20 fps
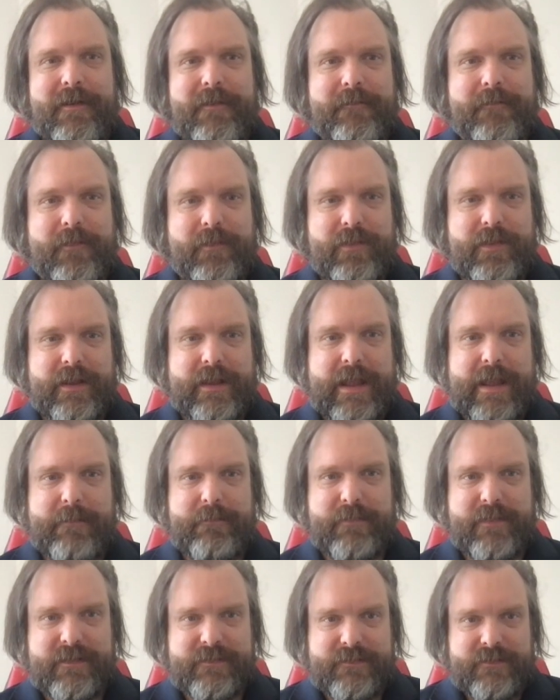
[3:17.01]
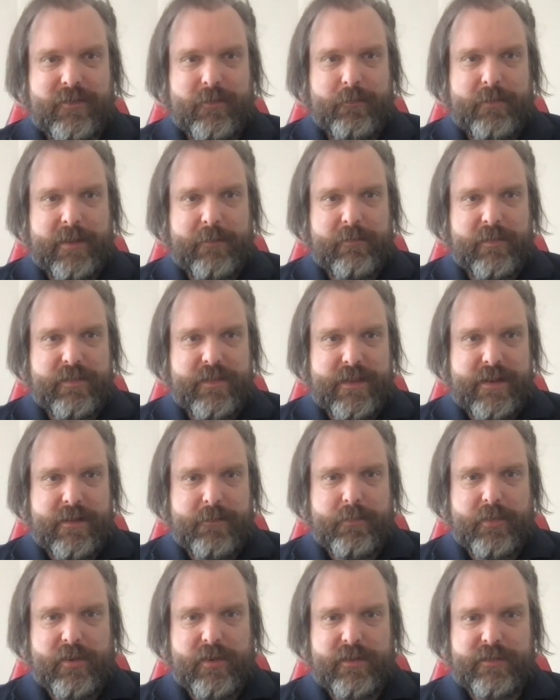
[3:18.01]
for the game to still be within a
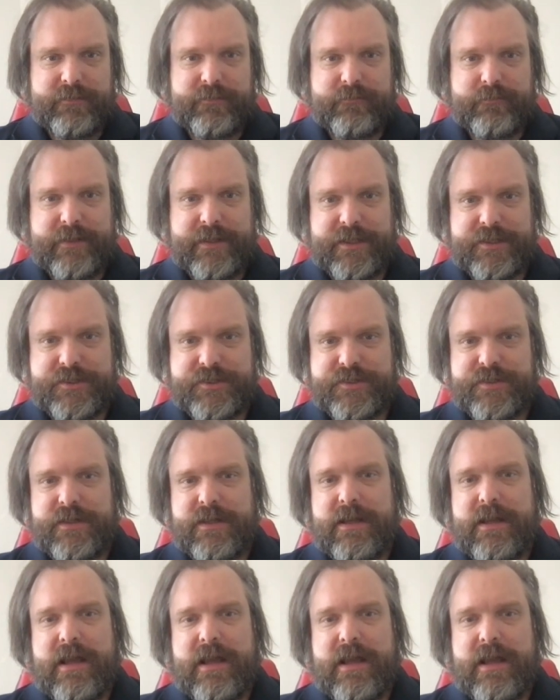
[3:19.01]
pawn's reach.